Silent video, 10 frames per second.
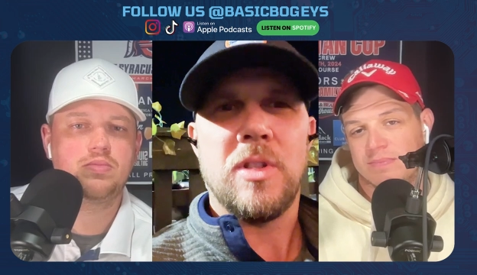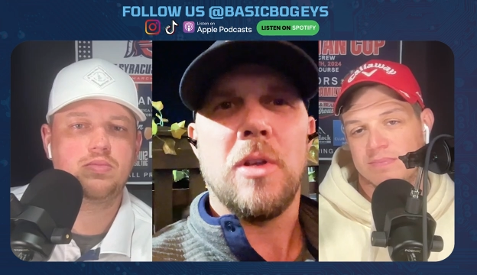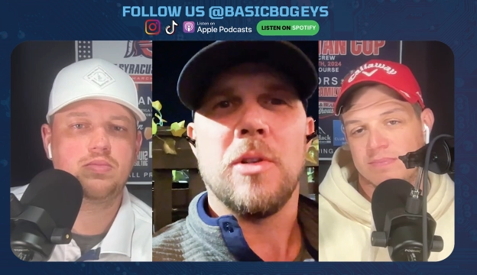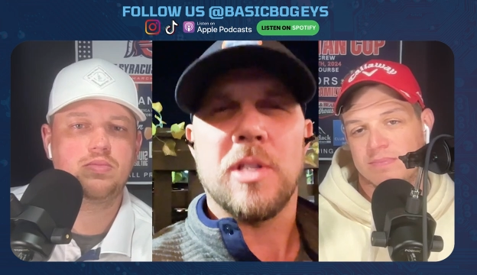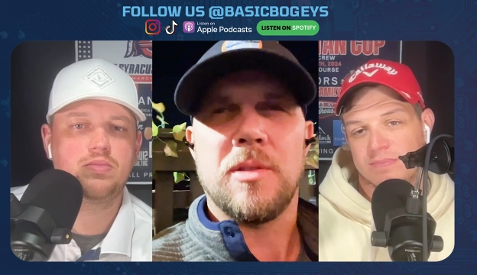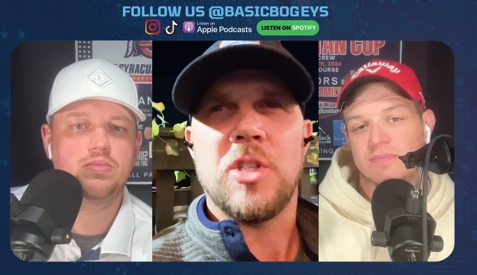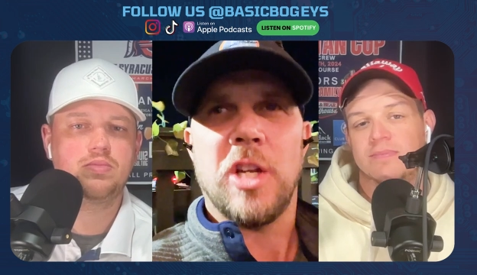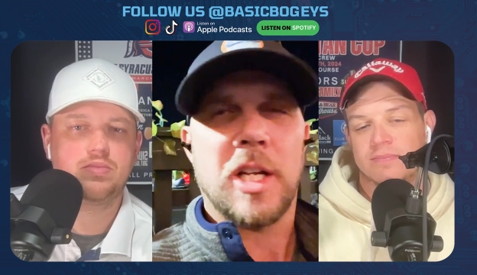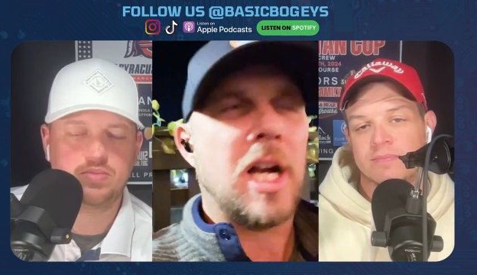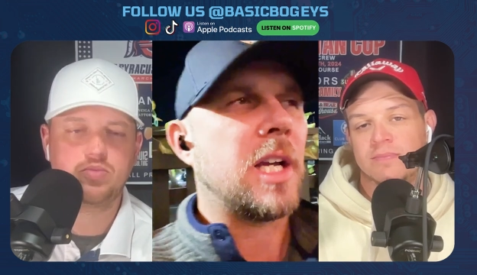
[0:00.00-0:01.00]
Speaker 1: even though there's
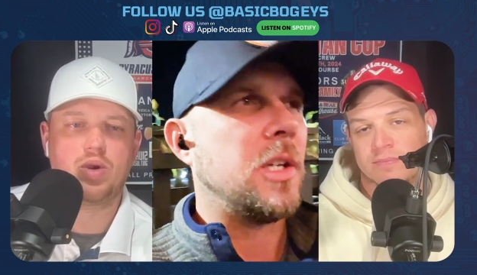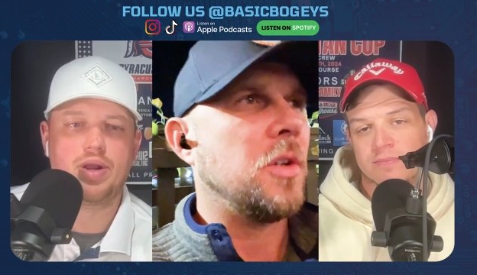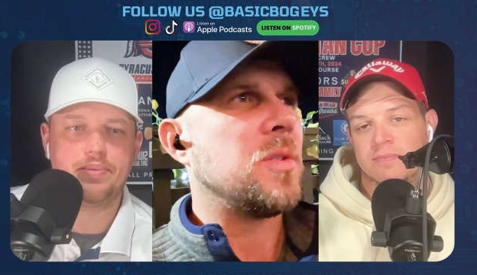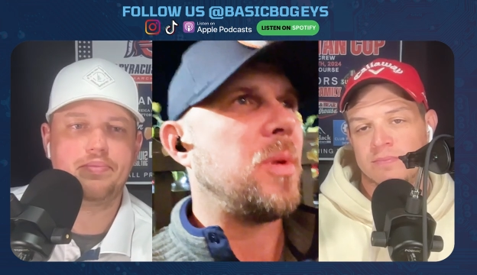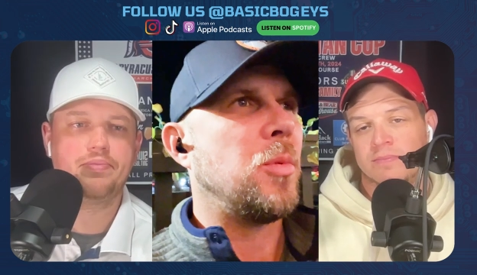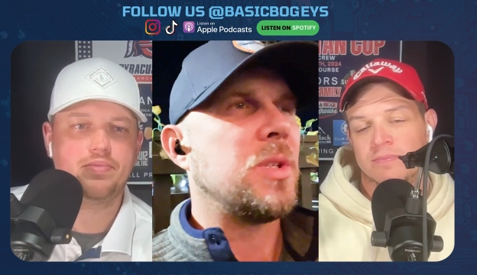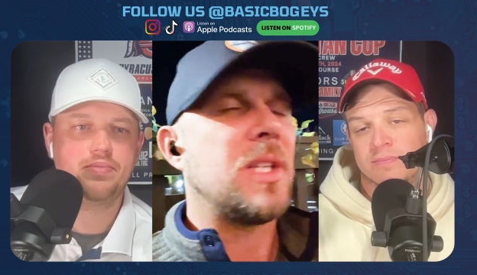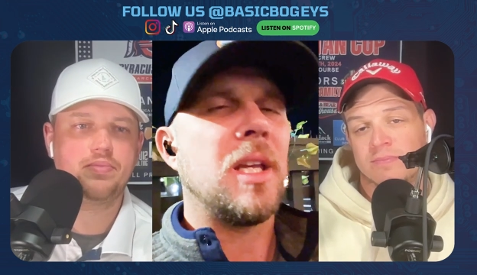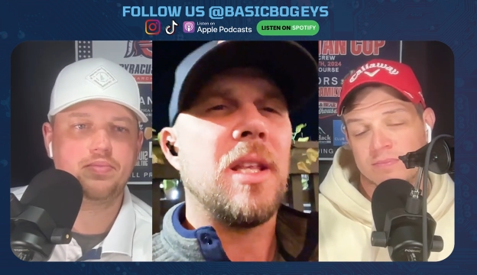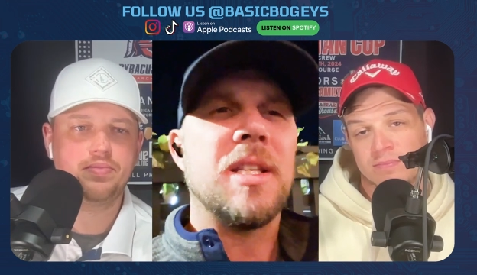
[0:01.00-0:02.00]
Shinnecock Hills, I
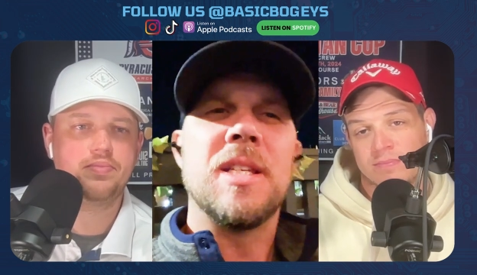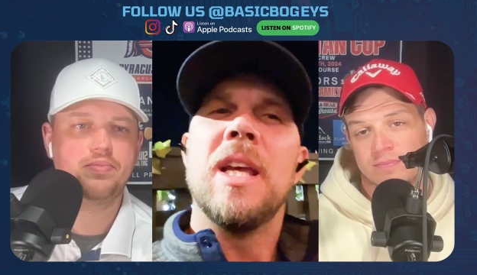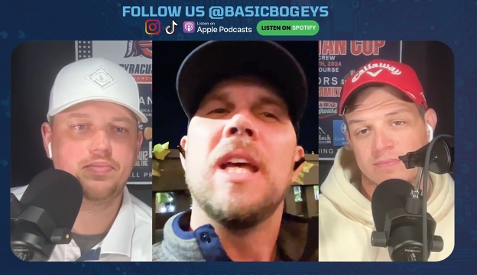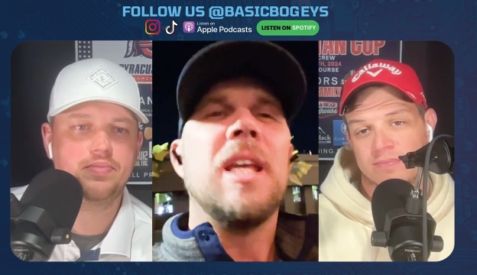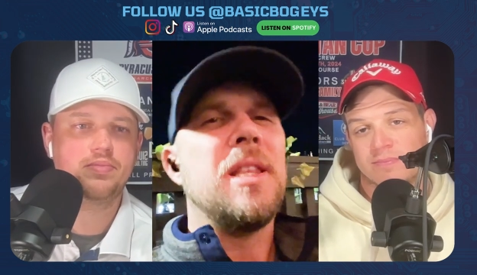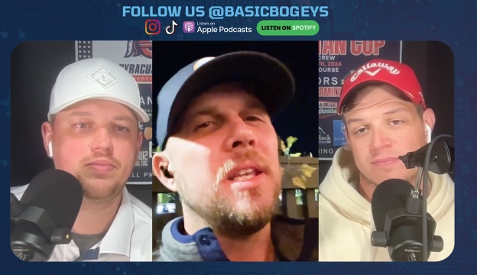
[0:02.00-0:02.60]
would say this.